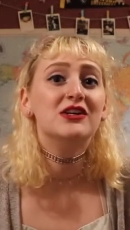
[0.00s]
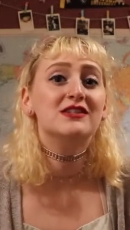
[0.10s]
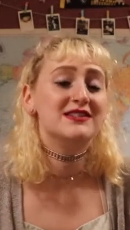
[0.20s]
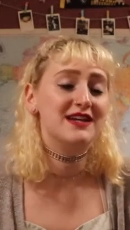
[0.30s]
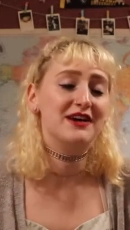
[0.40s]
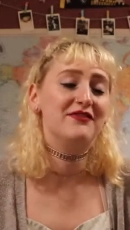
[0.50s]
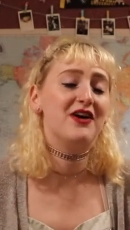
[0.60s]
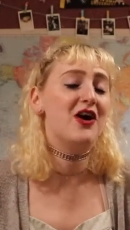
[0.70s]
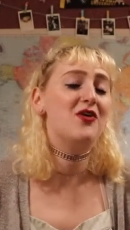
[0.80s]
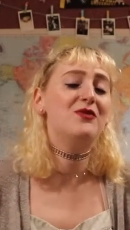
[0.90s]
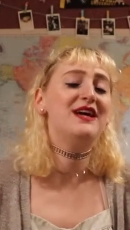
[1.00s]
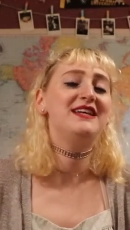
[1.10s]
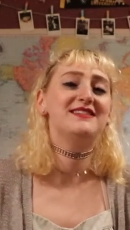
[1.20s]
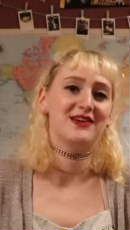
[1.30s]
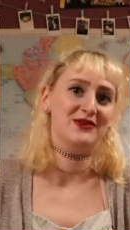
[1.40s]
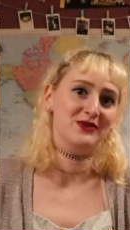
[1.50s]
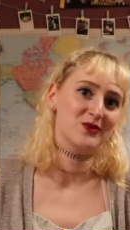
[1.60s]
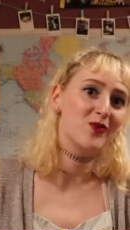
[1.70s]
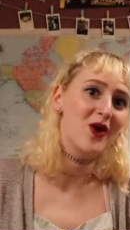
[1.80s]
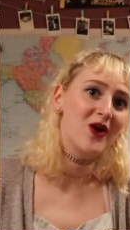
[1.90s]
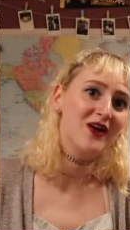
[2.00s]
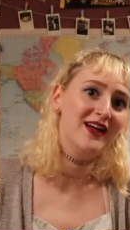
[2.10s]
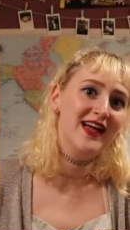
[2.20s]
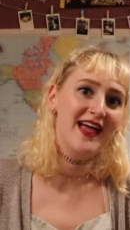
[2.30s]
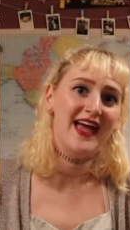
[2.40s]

stuff always goes wrong